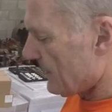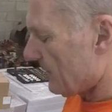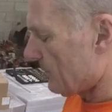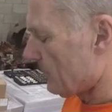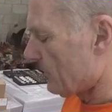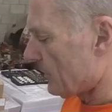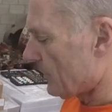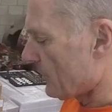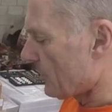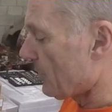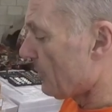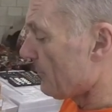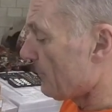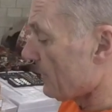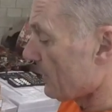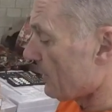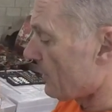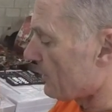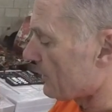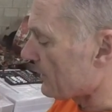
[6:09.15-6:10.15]
I'm going to come
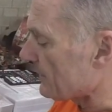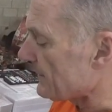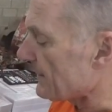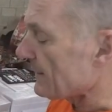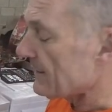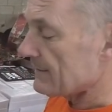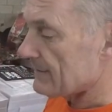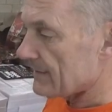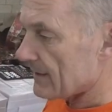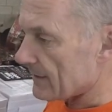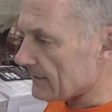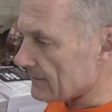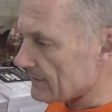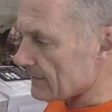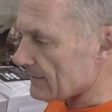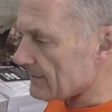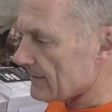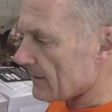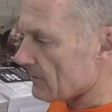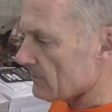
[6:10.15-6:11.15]
along and then tighten
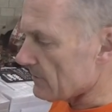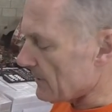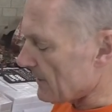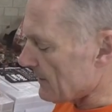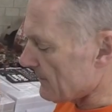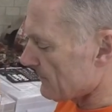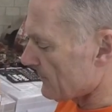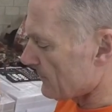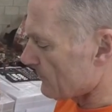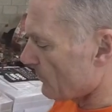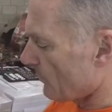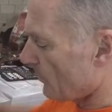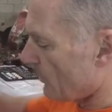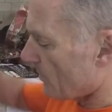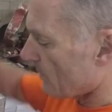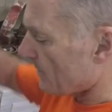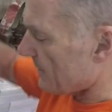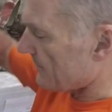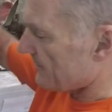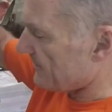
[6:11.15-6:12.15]
it down even
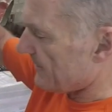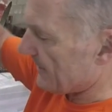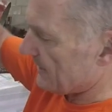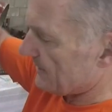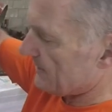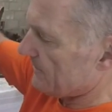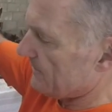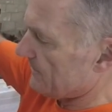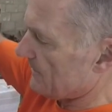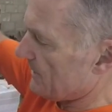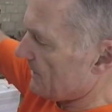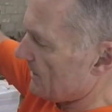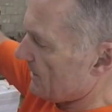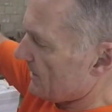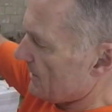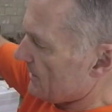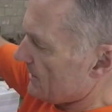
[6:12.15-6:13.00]
more, effectively